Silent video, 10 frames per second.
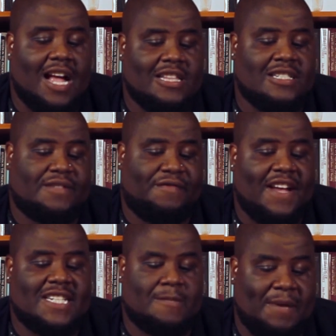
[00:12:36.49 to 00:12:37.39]
Others
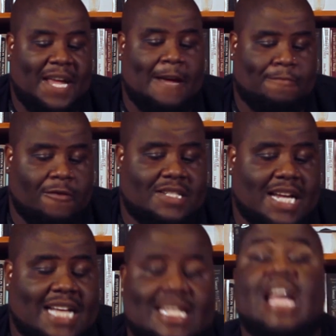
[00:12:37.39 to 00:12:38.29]
faced bid
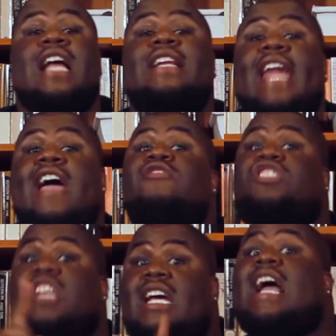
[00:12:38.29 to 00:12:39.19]
protests. Now,
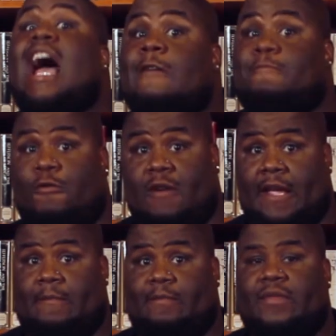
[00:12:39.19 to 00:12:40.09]
she got a point.